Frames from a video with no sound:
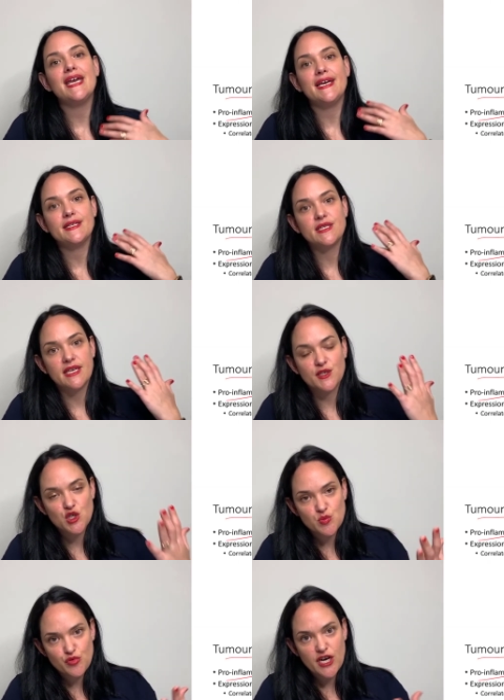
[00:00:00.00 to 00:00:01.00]
its
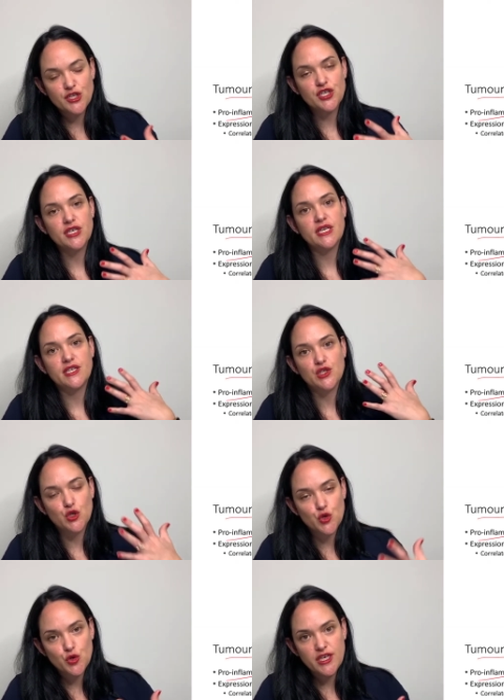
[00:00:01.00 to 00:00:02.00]
expression, its
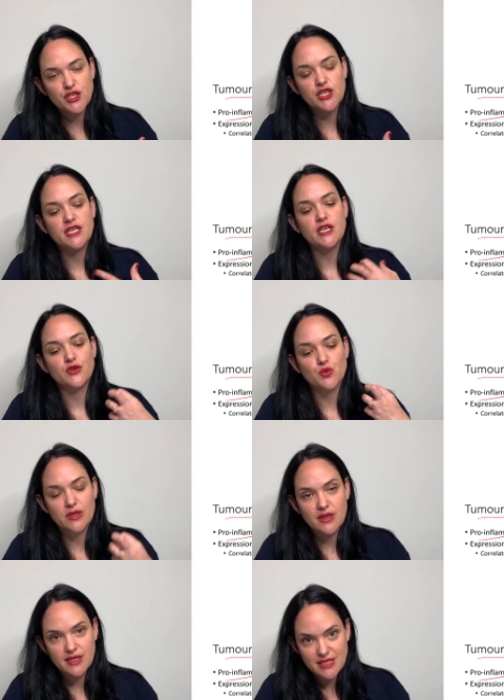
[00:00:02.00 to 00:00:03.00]
secretion
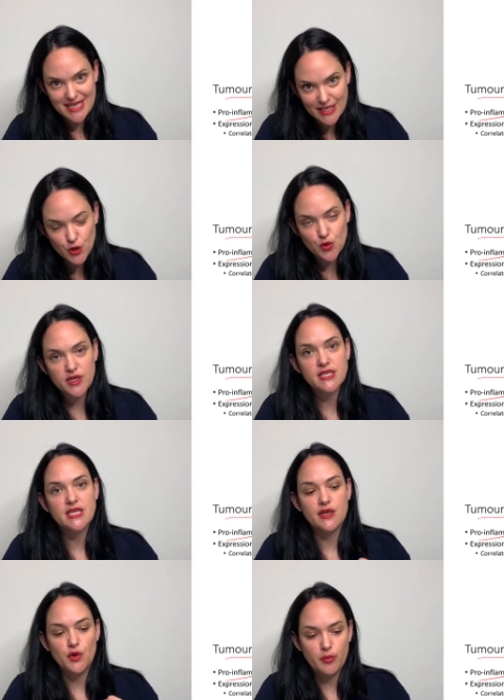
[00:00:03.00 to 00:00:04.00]
is
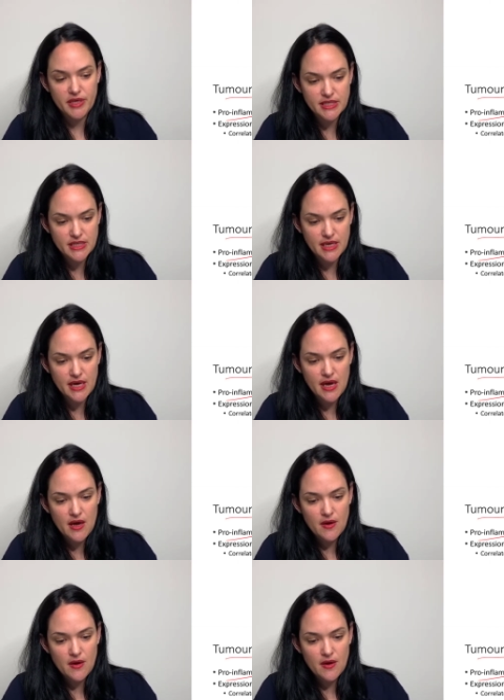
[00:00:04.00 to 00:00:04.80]
increased in obesity.